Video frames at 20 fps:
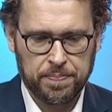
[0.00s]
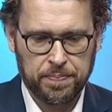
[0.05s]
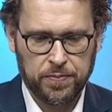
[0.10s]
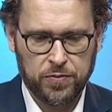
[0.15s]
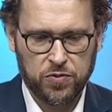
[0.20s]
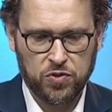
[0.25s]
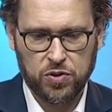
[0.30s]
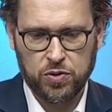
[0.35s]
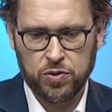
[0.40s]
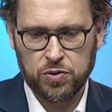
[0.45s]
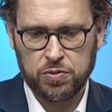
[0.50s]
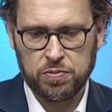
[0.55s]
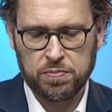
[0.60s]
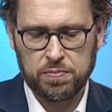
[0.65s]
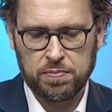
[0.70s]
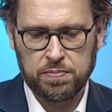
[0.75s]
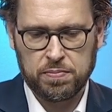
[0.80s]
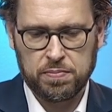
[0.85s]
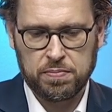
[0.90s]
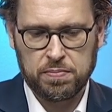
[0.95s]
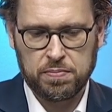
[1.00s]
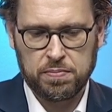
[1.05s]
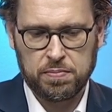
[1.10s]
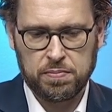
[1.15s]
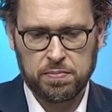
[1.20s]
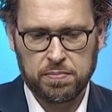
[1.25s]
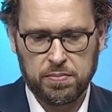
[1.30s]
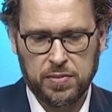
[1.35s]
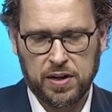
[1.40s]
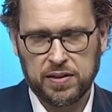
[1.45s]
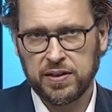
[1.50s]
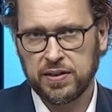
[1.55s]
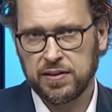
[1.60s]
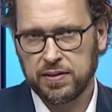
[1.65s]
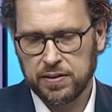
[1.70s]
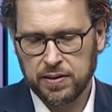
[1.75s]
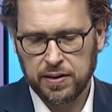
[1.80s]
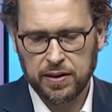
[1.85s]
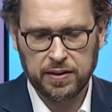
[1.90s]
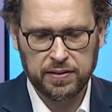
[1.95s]
So I
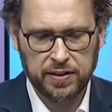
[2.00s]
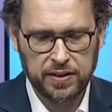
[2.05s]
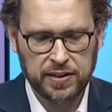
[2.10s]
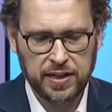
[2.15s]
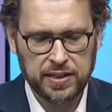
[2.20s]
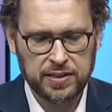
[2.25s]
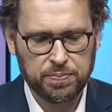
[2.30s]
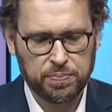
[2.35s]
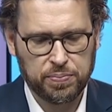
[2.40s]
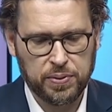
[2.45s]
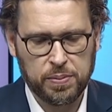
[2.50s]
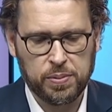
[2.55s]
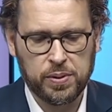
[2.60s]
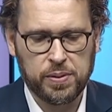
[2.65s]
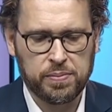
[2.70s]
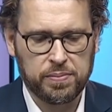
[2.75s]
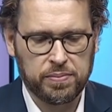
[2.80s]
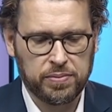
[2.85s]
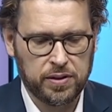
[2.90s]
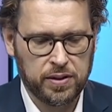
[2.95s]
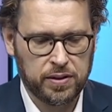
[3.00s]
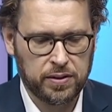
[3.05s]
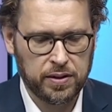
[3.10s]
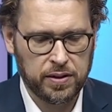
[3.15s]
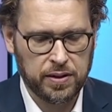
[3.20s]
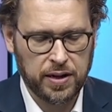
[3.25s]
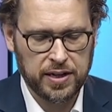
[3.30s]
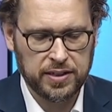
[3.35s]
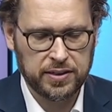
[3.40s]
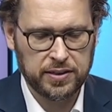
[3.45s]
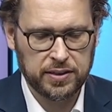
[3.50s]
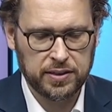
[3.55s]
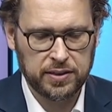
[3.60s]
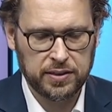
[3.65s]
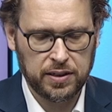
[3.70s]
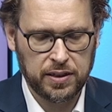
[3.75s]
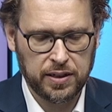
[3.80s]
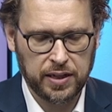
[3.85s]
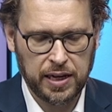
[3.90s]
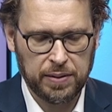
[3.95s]
think that's probably the
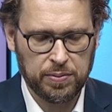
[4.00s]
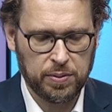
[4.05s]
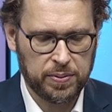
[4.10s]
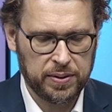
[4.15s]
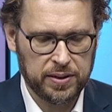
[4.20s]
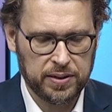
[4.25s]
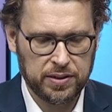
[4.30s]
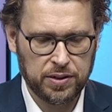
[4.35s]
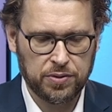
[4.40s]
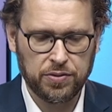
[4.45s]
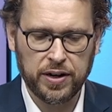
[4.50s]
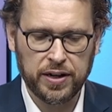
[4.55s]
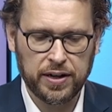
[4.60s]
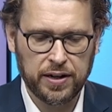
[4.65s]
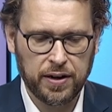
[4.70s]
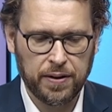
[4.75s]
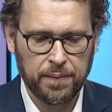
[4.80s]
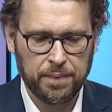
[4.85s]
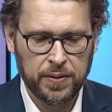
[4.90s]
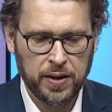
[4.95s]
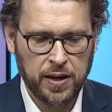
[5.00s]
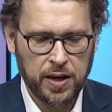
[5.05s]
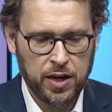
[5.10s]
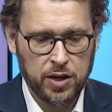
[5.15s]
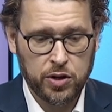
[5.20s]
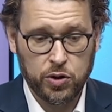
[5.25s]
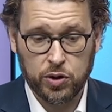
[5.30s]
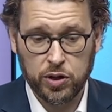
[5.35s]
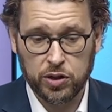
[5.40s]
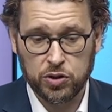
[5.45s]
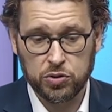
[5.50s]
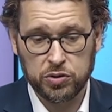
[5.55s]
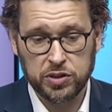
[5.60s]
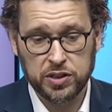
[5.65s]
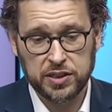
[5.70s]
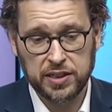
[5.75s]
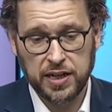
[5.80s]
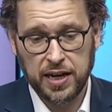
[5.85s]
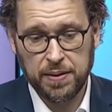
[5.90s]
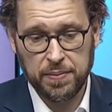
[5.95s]
nicest capability right now. You could do the
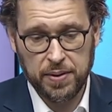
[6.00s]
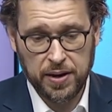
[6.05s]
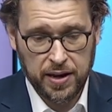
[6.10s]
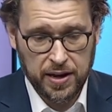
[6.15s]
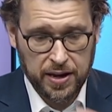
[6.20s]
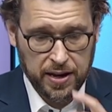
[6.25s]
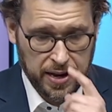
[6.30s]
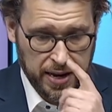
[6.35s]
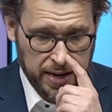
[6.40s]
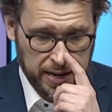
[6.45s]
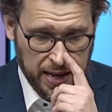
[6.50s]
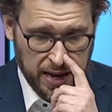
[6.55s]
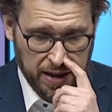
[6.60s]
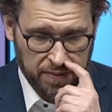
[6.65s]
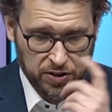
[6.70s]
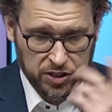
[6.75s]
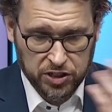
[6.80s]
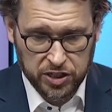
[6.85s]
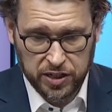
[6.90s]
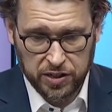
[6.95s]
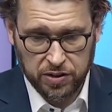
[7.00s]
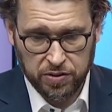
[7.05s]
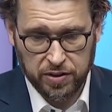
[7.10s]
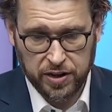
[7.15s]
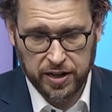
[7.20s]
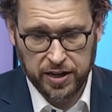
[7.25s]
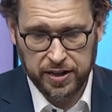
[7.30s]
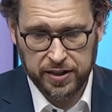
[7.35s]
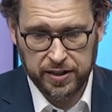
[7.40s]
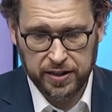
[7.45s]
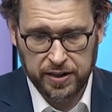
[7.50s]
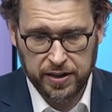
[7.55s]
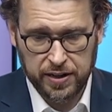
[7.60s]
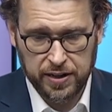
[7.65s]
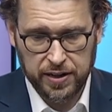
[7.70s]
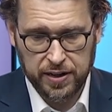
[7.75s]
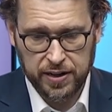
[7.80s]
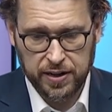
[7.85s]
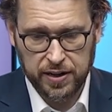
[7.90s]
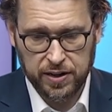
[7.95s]
same here and have it generate,
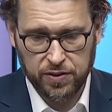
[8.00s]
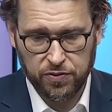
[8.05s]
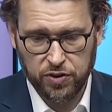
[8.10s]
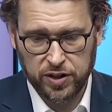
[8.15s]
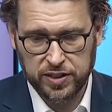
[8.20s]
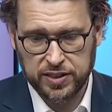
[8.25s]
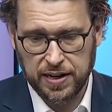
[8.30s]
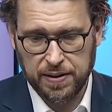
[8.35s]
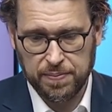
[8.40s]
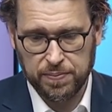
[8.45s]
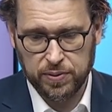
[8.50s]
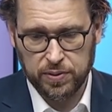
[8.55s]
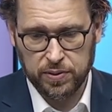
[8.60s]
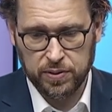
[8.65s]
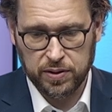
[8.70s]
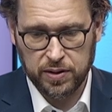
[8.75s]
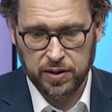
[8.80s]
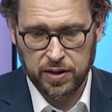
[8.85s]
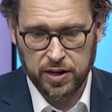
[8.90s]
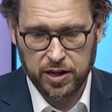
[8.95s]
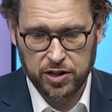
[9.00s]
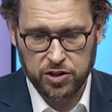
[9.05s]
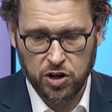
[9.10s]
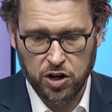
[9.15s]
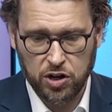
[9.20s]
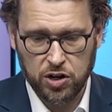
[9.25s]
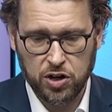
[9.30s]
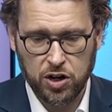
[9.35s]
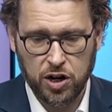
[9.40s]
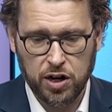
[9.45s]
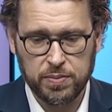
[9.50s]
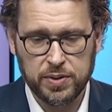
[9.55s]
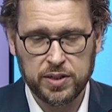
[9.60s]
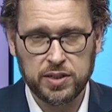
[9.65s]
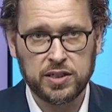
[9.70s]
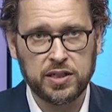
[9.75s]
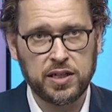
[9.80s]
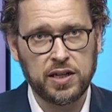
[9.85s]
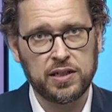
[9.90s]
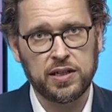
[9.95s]
for example, doc
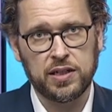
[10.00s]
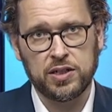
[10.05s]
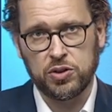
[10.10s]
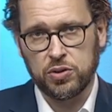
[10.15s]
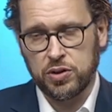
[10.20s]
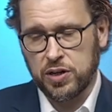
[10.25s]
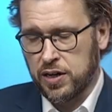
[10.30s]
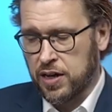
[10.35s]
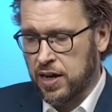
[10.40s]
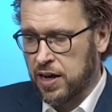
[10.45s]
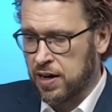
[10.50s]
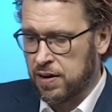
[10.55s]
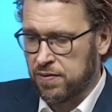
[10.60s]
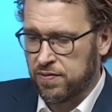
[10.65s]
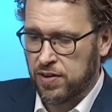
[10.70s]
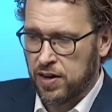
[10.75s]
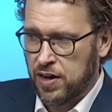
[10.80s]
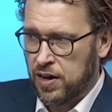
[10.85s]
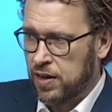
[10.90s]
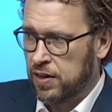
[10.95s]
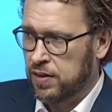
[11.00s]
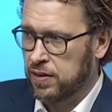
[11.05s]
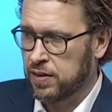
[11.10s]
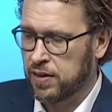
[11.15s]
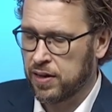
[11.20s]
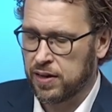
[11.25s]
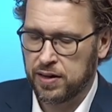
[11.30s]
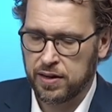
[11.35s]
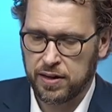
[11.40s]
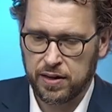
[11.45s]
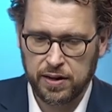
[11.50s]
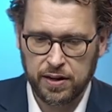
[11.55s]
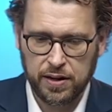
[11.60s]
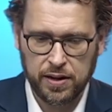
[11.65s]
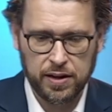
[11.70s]
comments here that you can have then